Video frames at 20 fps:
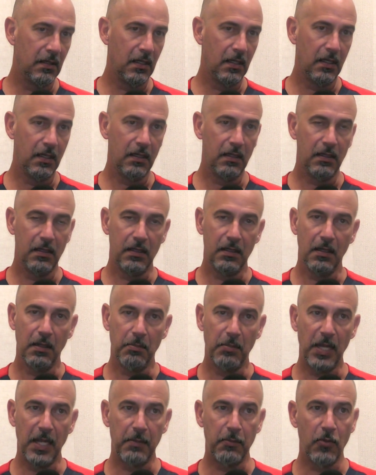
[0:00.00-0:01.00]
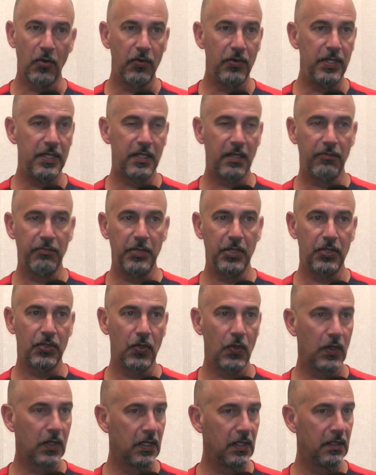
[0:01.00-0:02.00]
and uh, Mike Maurice have been
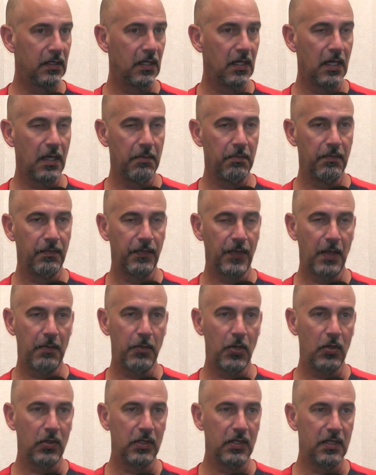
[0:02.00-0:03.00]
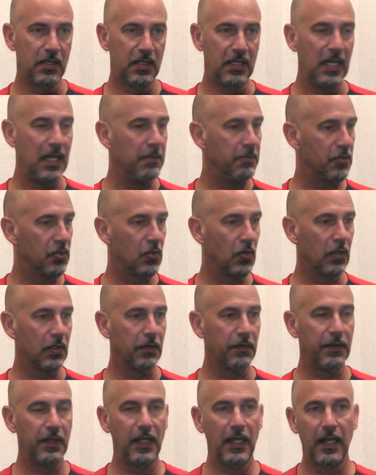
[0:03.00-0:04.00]
talking to them about the same sort
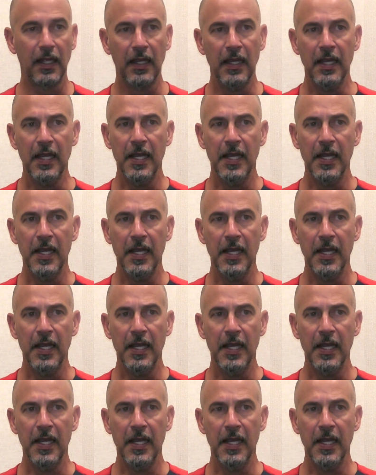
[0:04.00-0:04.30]
of thing.